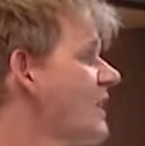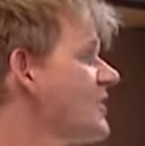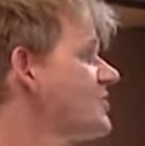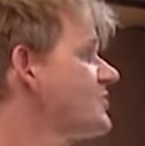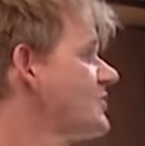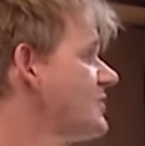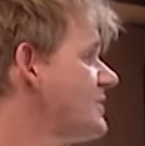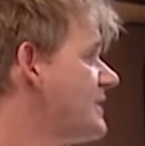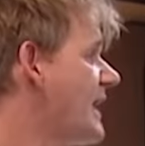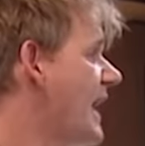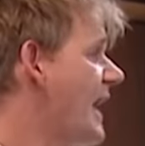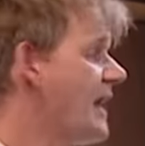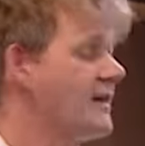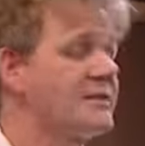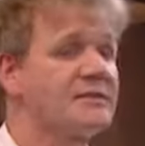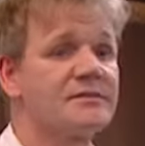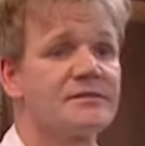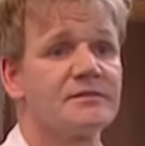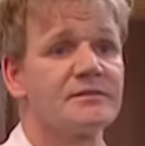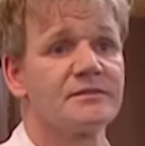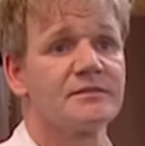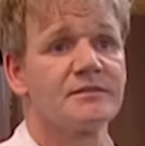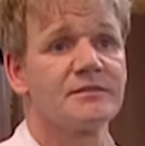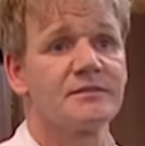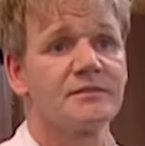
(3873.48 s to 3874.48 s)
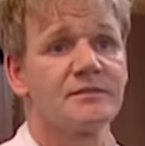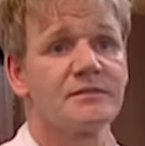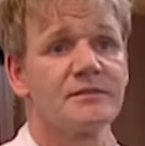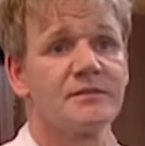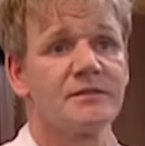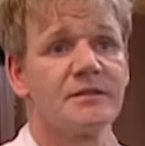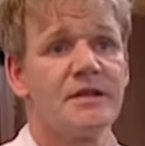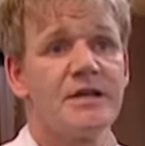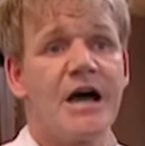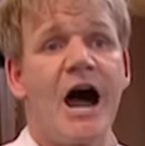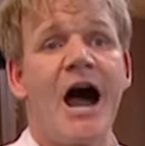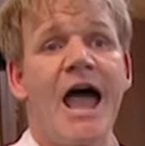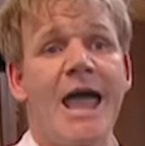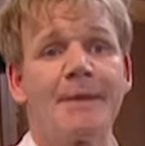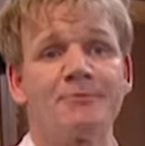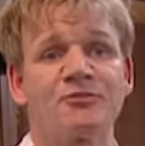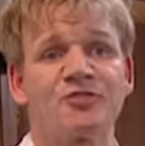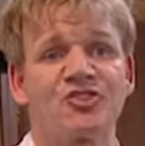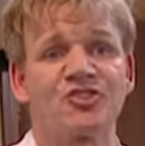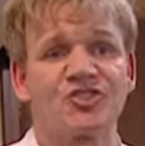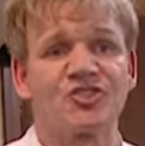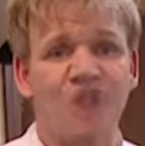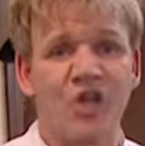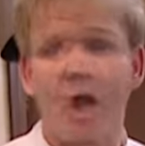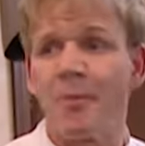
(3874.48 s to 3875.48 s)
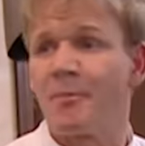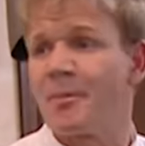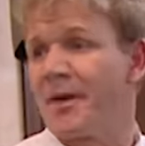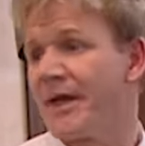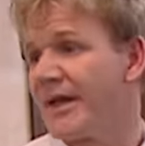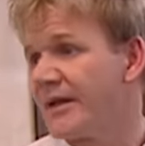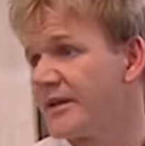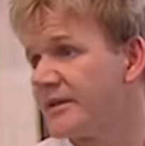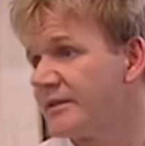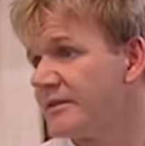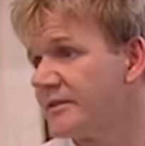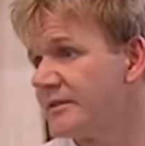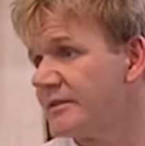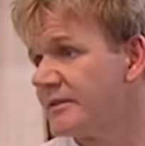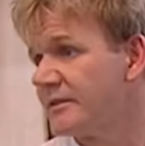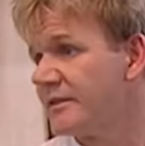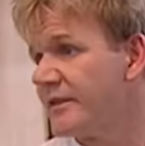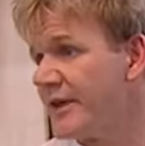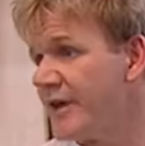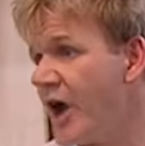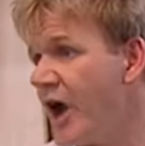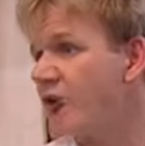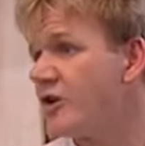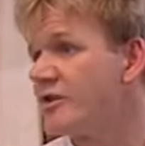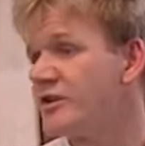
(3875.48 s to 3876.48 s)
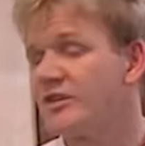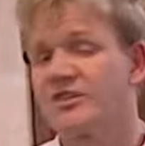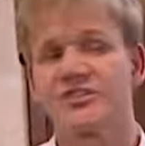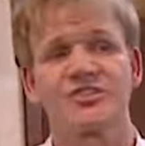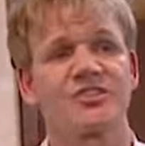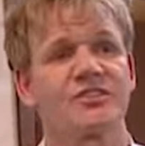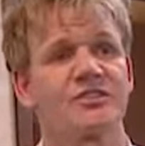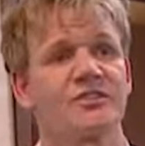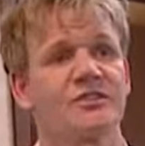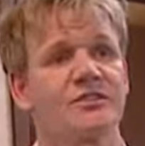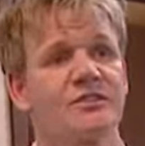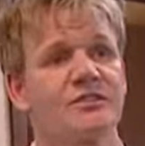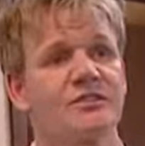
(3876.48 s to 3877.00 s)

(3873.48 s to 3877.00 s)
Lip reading: restaurant down. I am stopping the owners